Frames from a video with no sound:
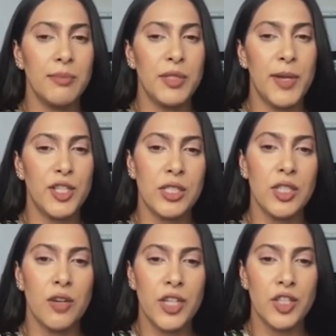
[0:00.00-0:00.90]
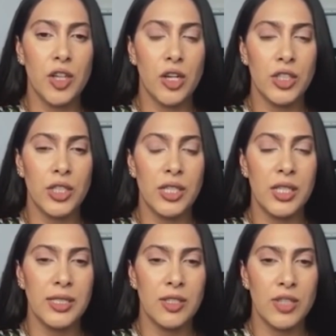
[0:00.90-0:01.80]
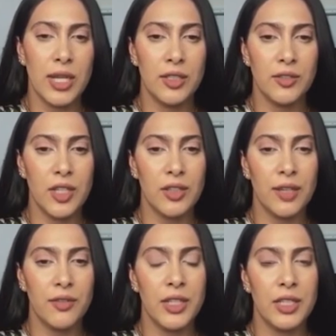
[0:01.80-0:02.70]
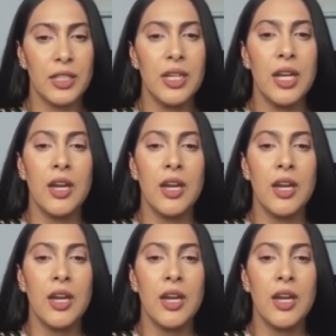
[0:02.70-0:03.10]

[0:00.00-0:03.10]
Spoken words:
subspecialty of Radiological Society of South Africa